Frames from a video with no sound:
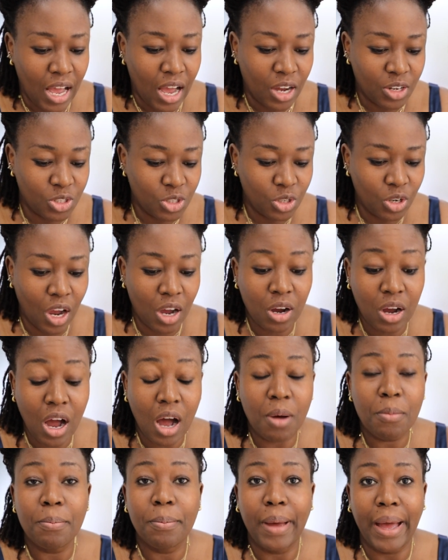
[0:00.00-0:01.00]
I'll
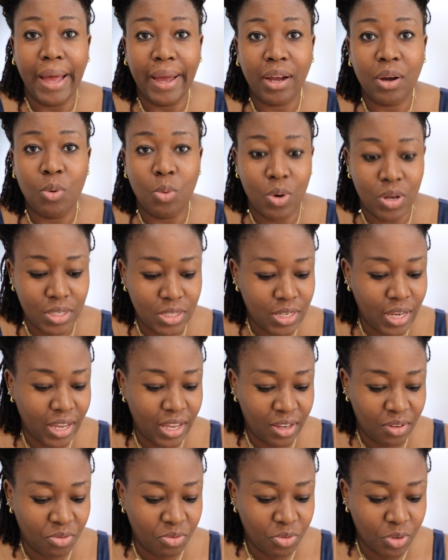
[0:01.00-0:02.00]
come back once
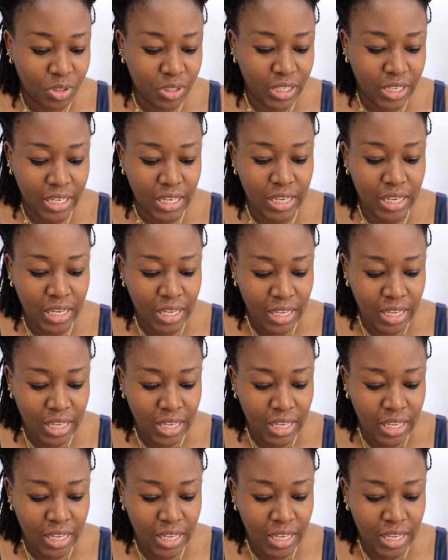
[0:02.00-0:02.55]
I fully